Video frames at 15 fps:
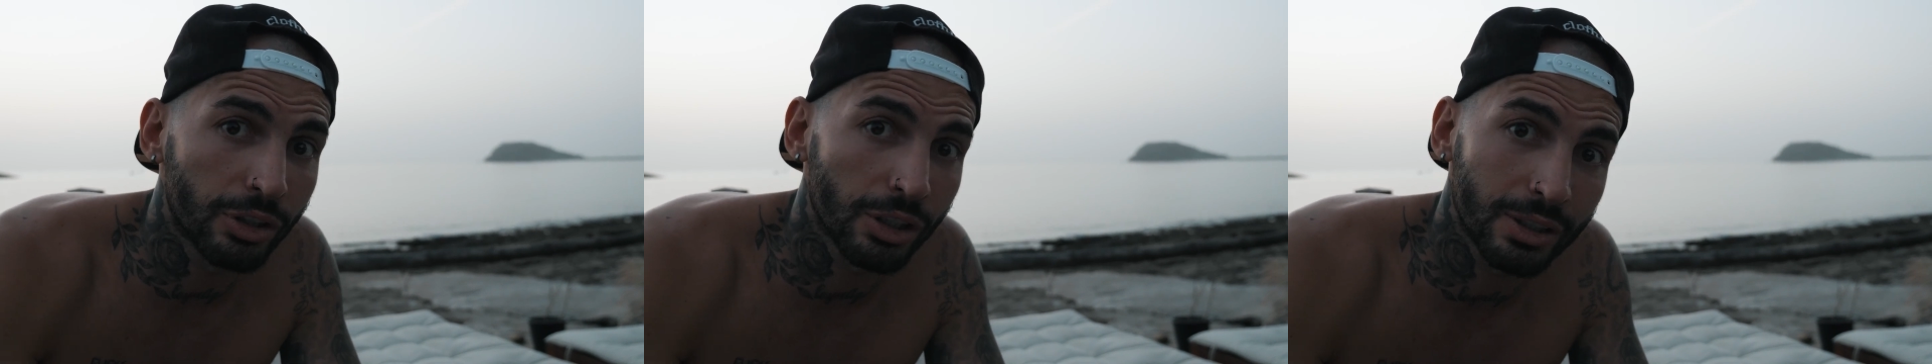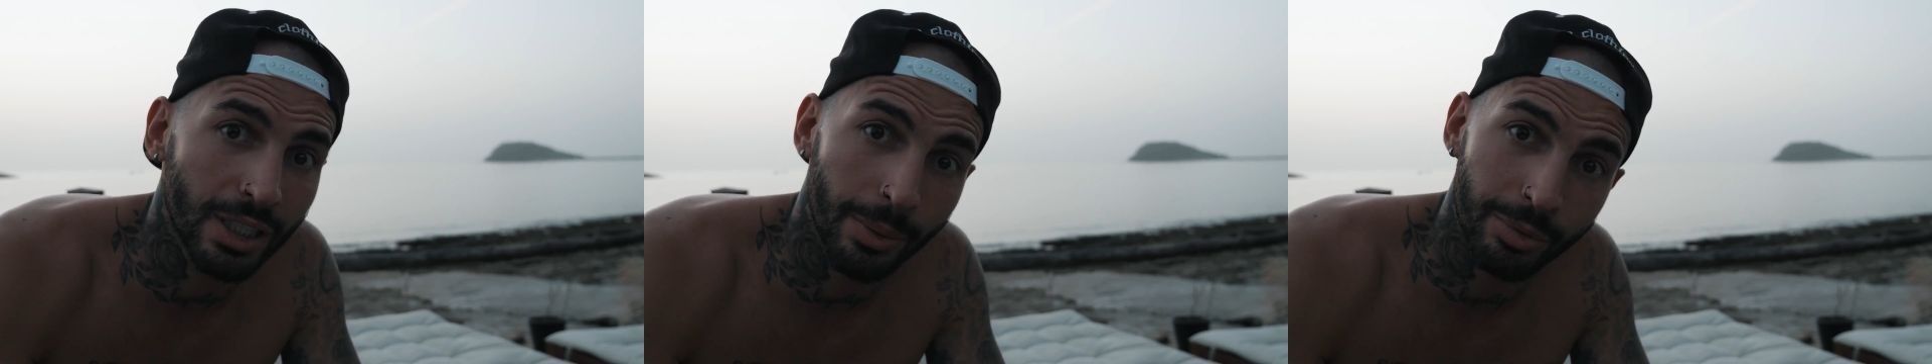
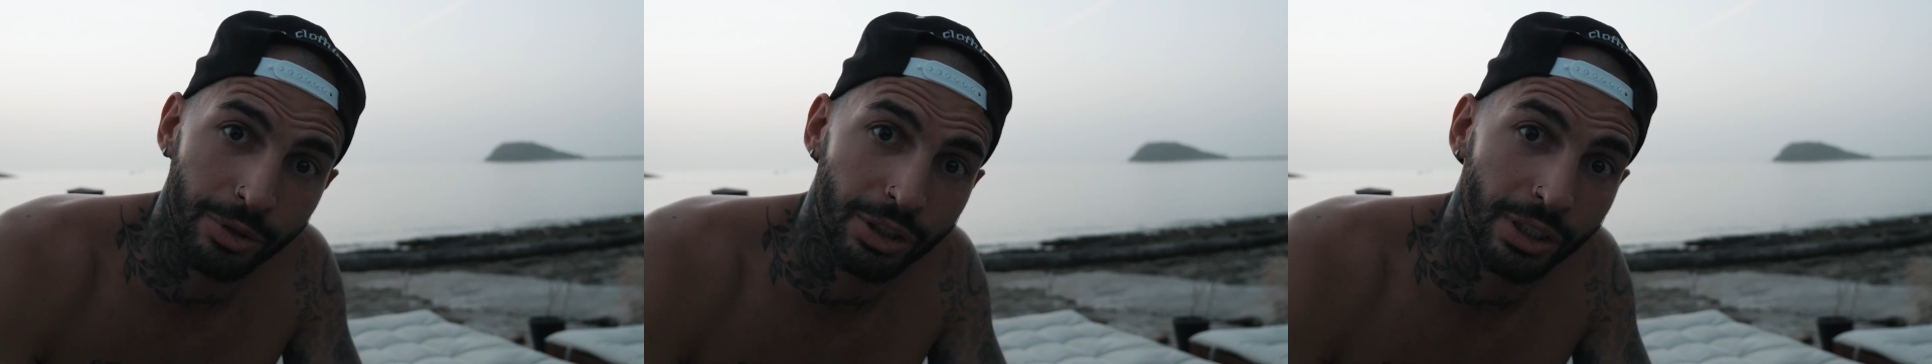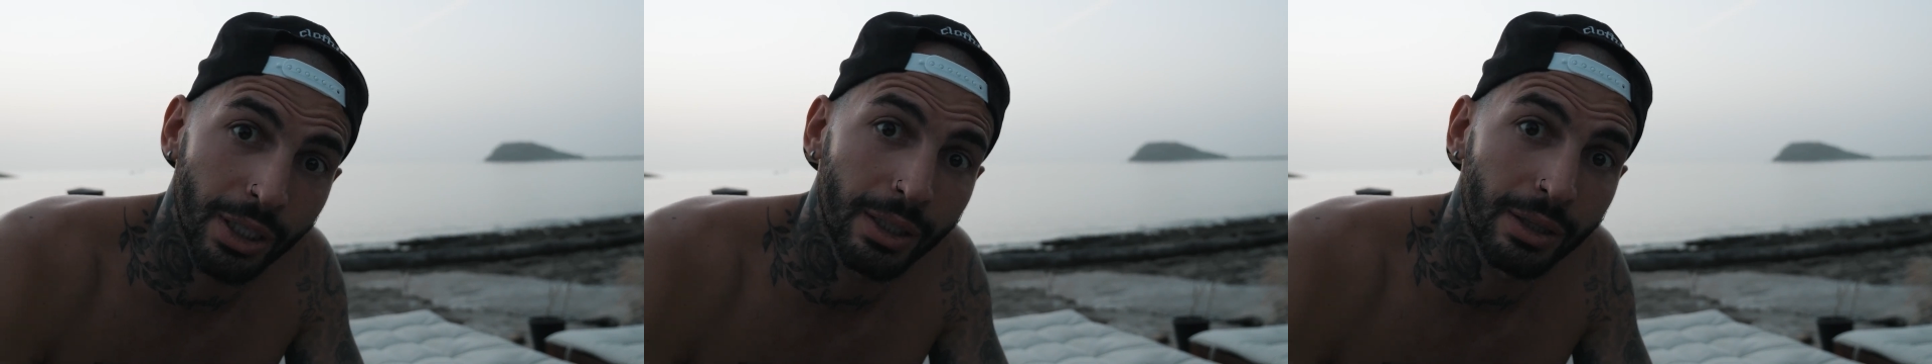just
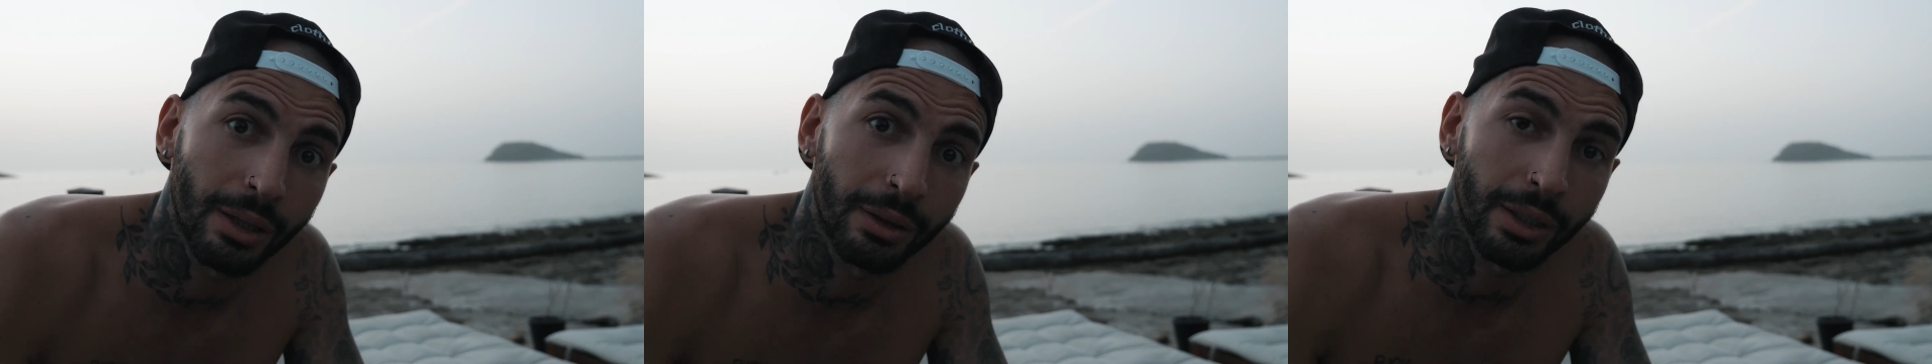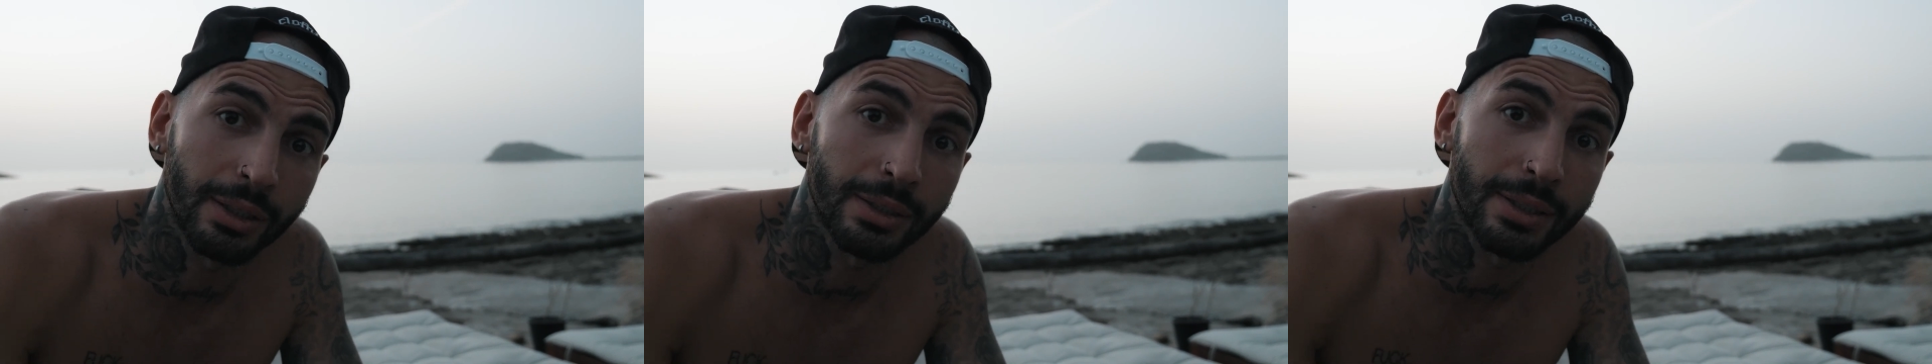appreciating
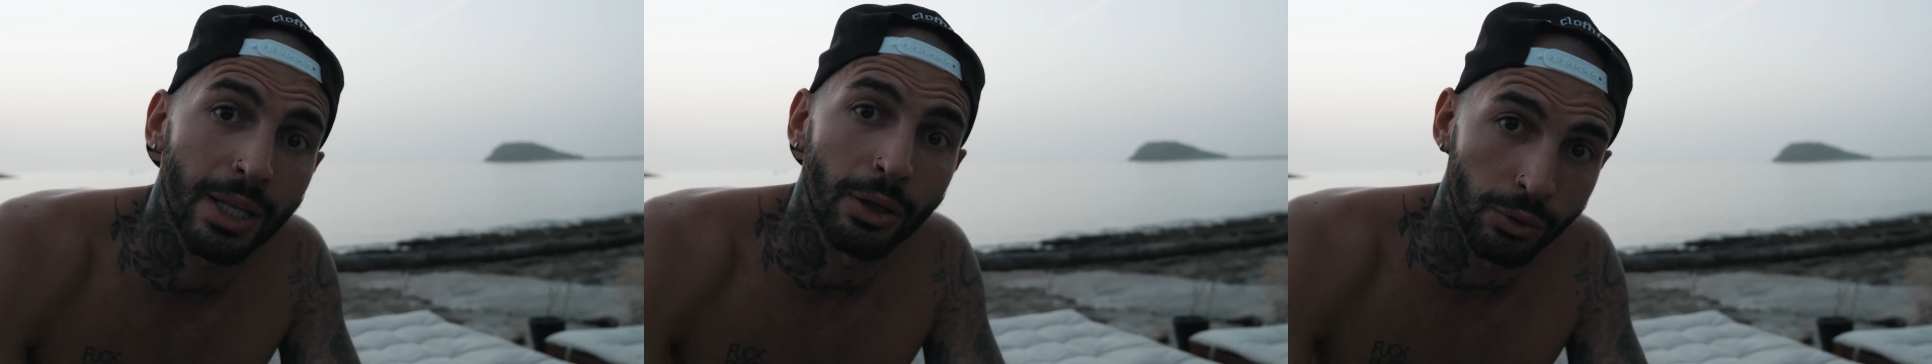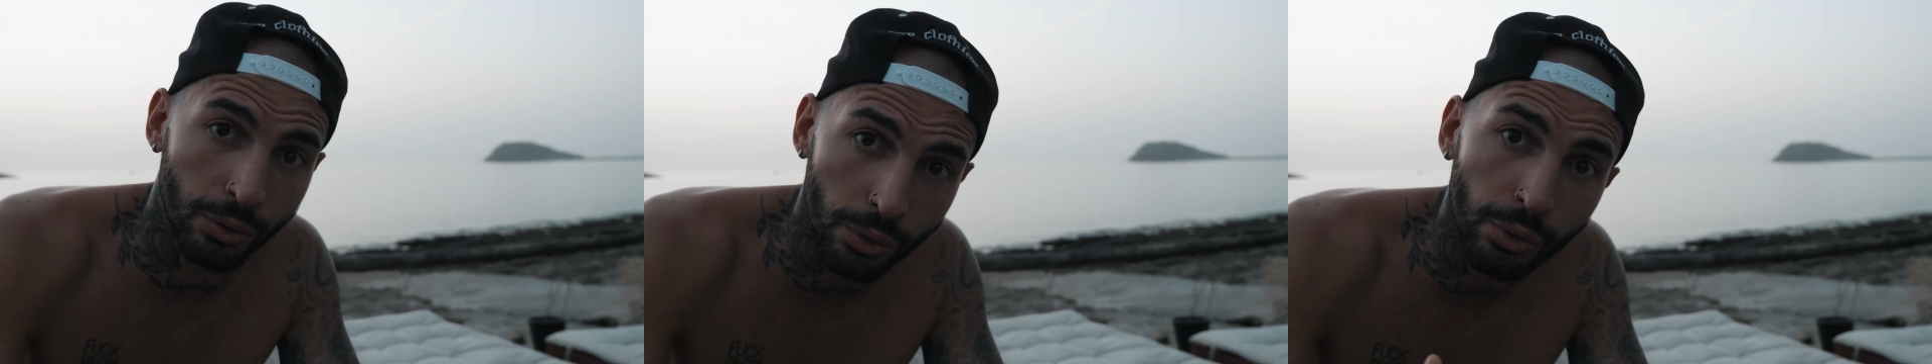the things
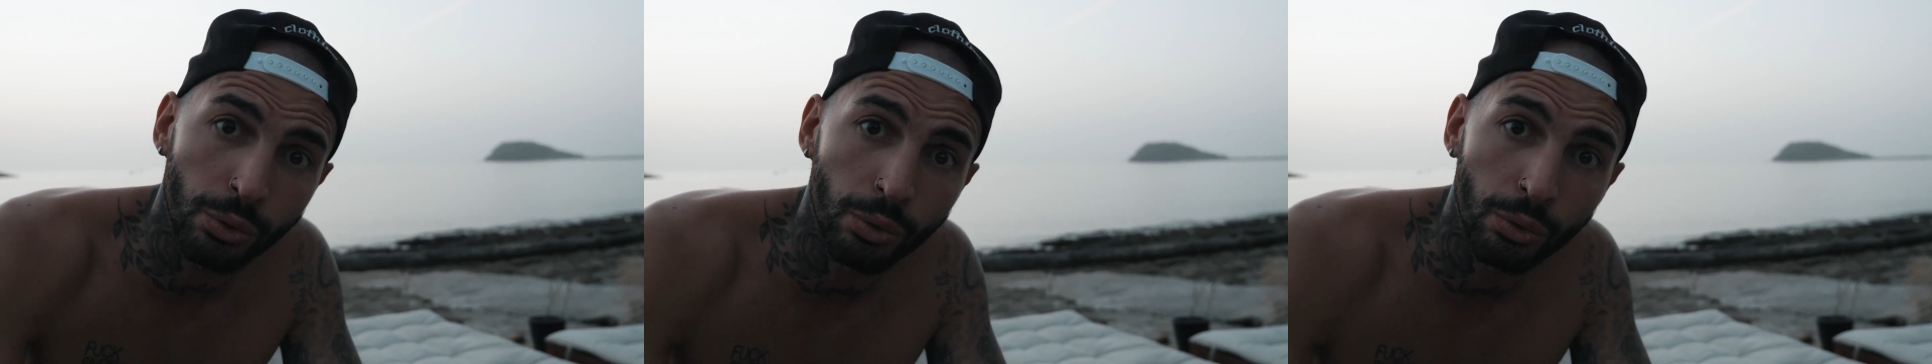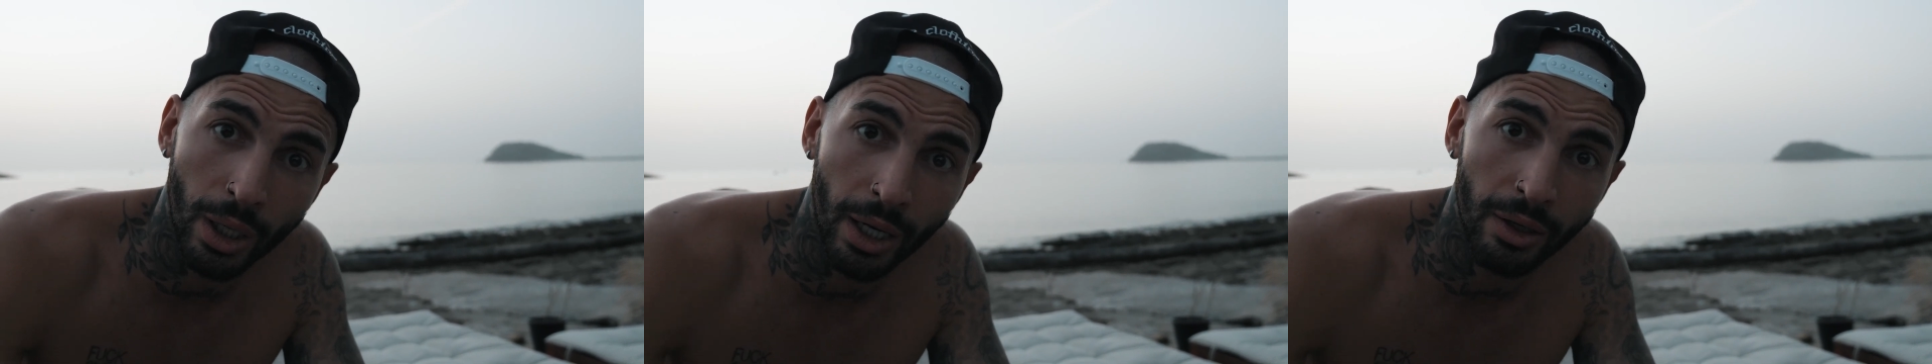that you
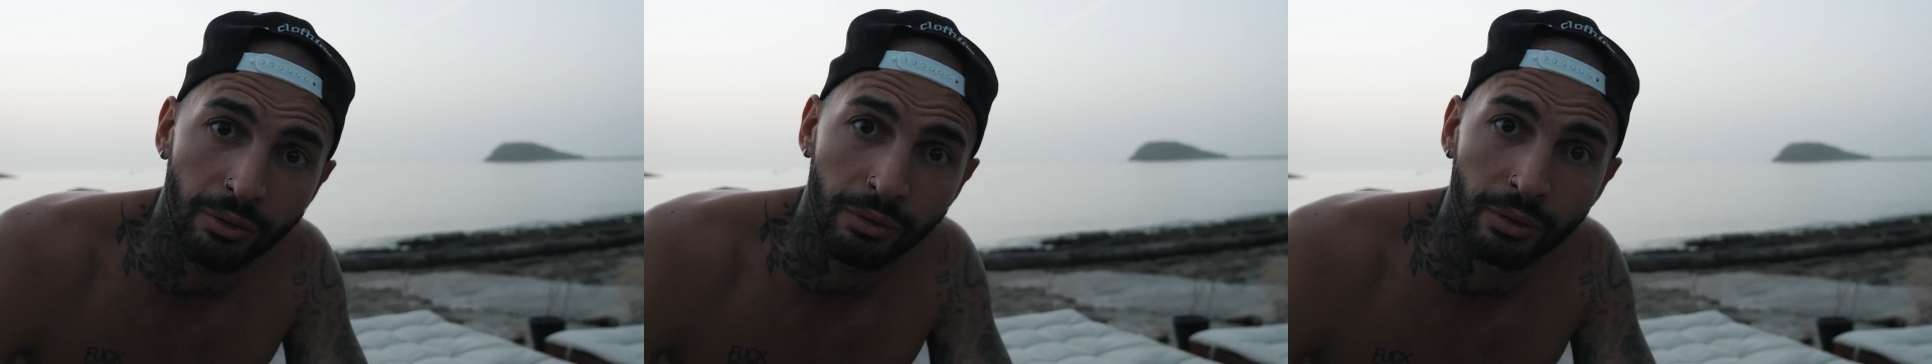do have.